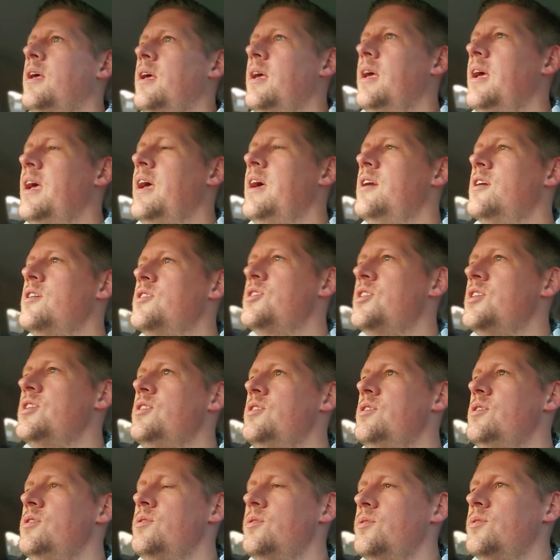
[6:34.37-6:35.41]
energy
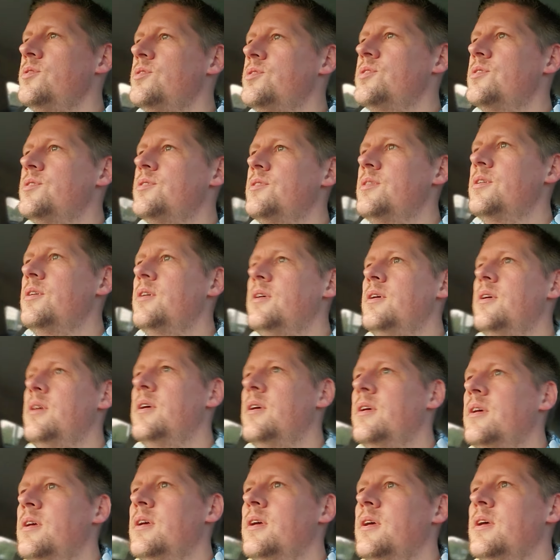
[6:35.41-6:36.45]
use,
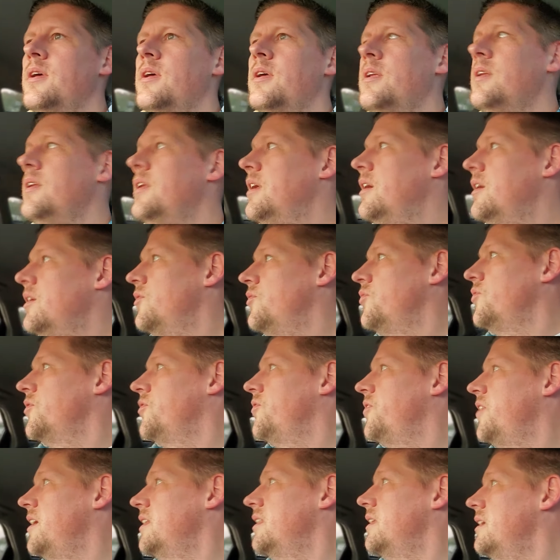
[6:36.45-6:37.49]
now if we're
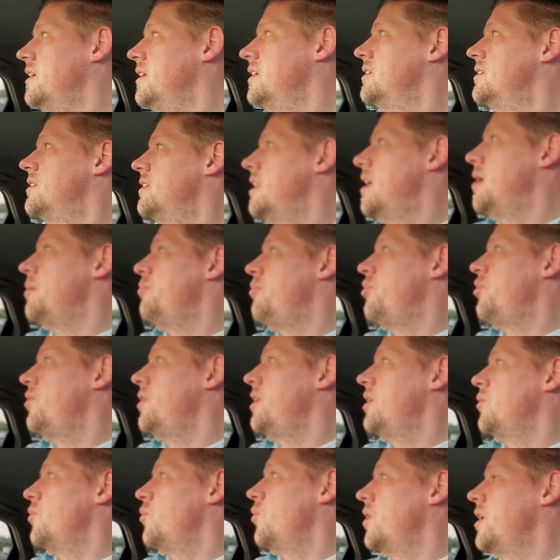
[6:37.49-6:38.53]
finally into that
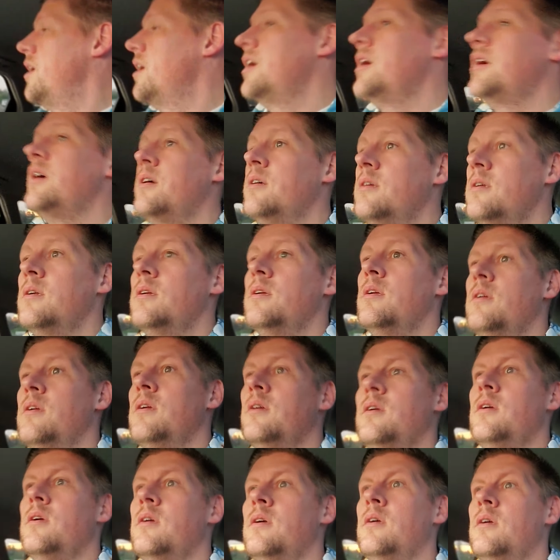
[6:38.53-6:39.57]
point where
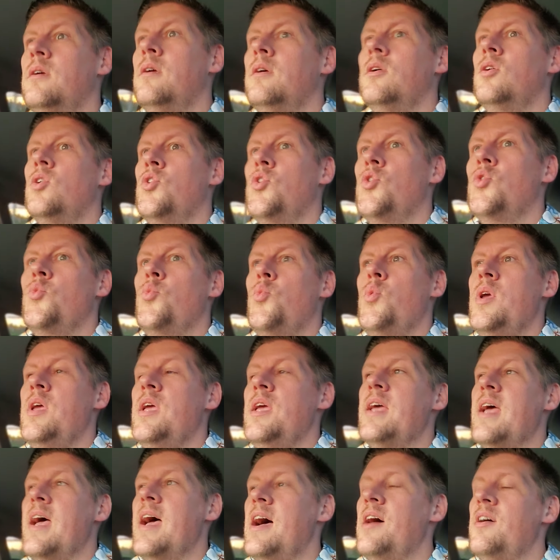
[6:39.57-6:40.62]
we
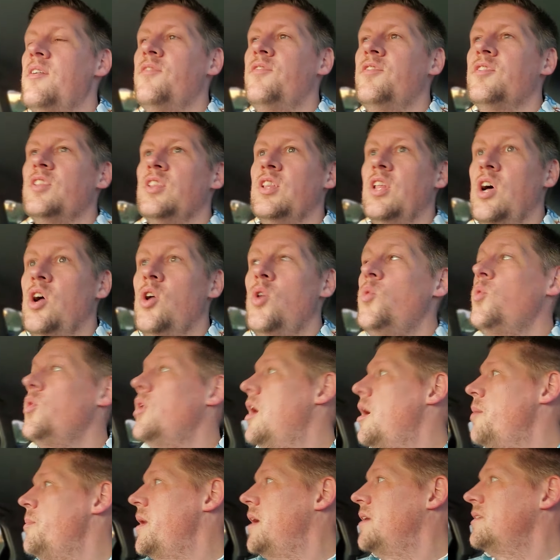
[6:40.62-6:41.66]
have low
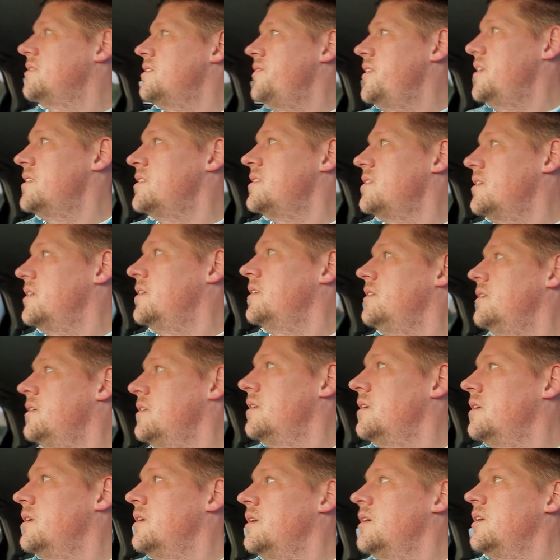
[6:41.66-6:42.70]
amounts of insulin,
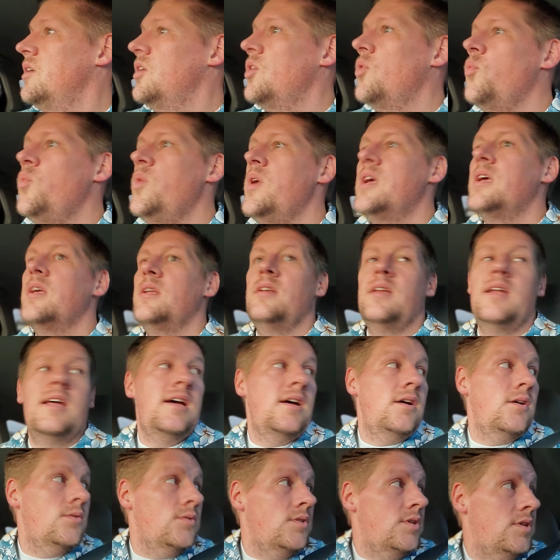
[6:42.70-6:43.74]
we can
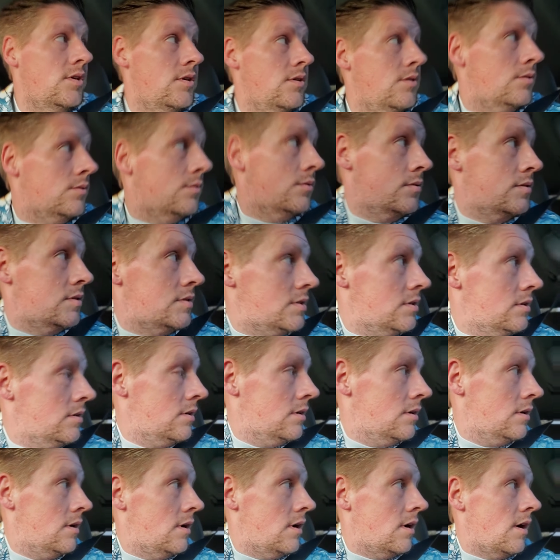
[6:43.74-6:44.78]
now use
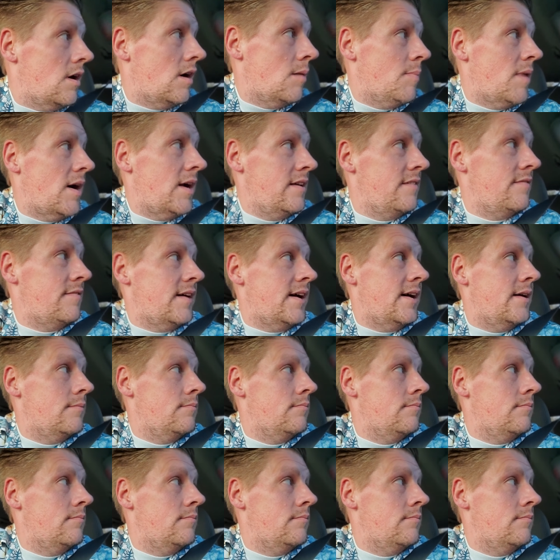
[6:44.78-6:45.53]
our body fat.